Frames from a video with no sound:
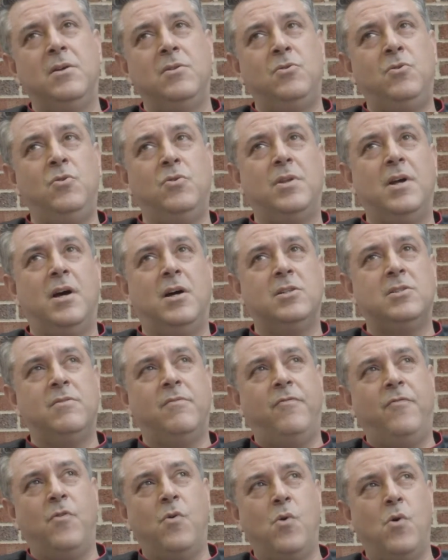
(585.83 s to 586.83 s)

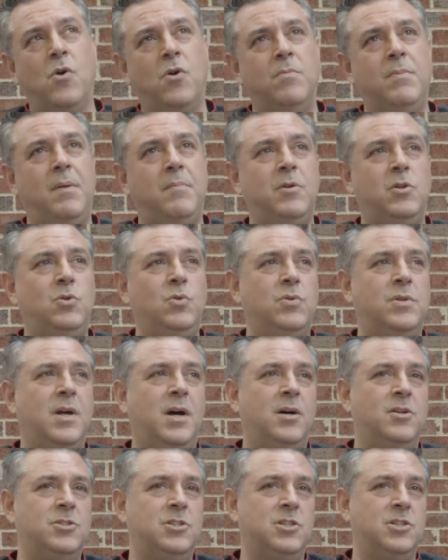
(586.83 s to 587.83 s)
2004, maybe
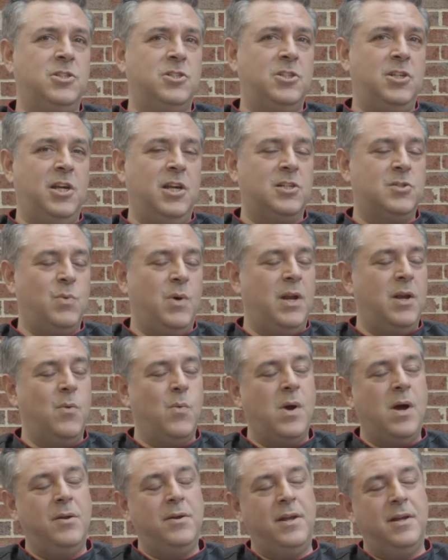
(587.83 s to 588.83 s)
2006, right
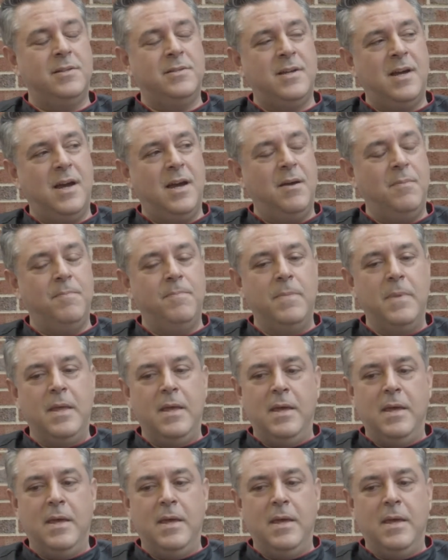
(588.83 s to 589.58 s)
around that time.